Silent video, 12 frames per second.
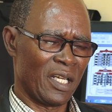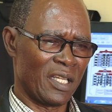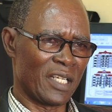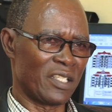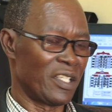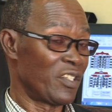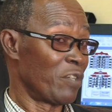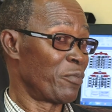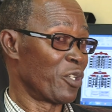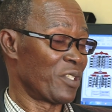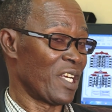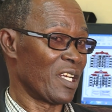that it is
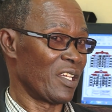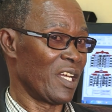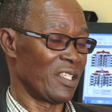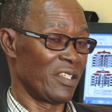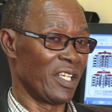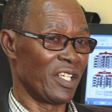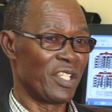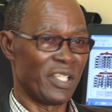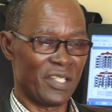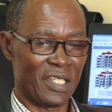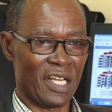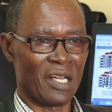important that they
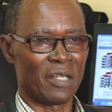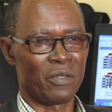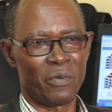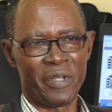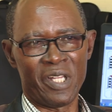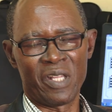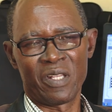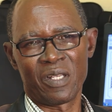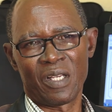register with